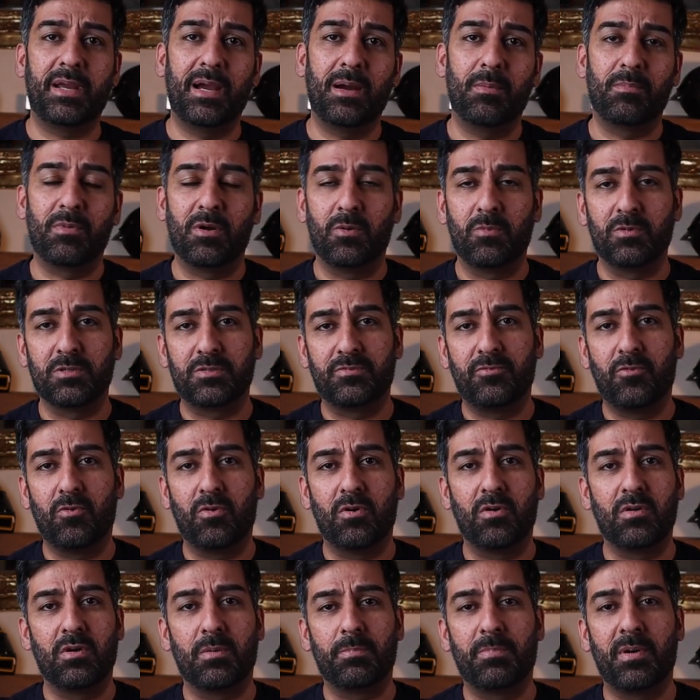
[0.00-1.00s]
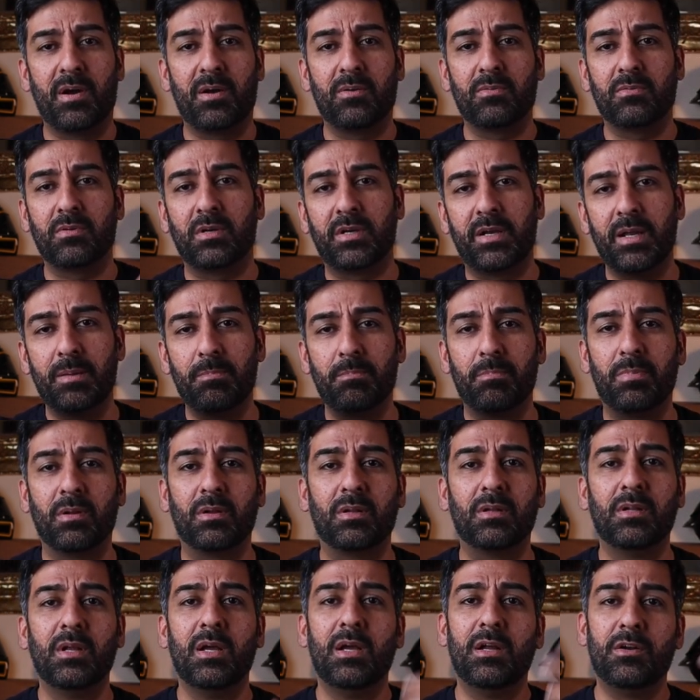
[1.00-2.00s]
Camera was 400 pound,
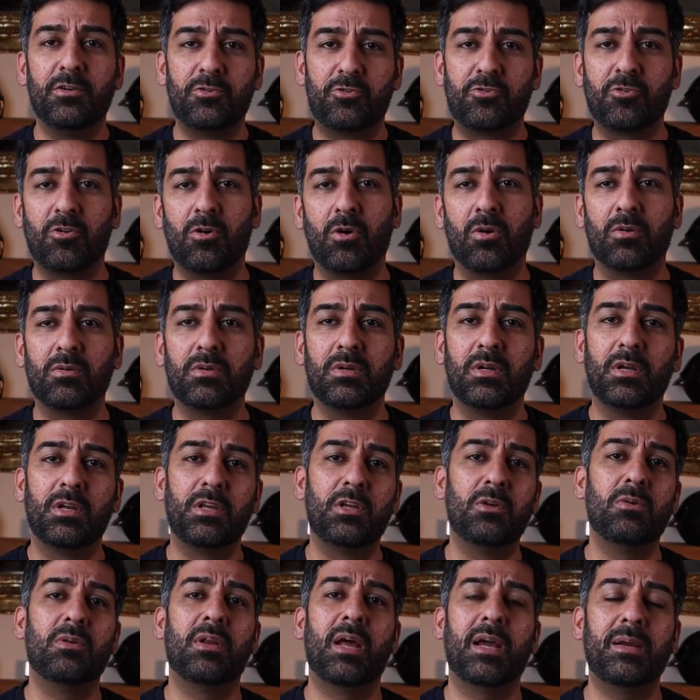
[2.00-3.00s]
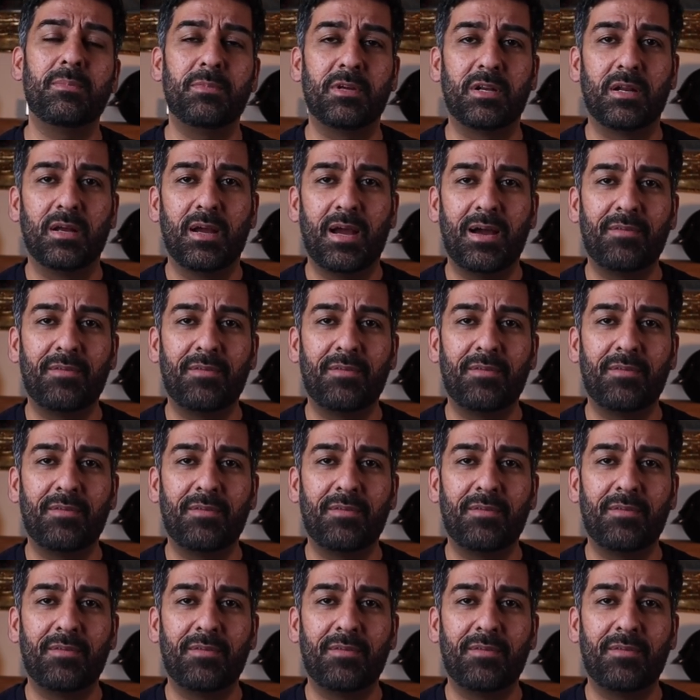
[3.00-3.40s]
gimbal, drone, you name it.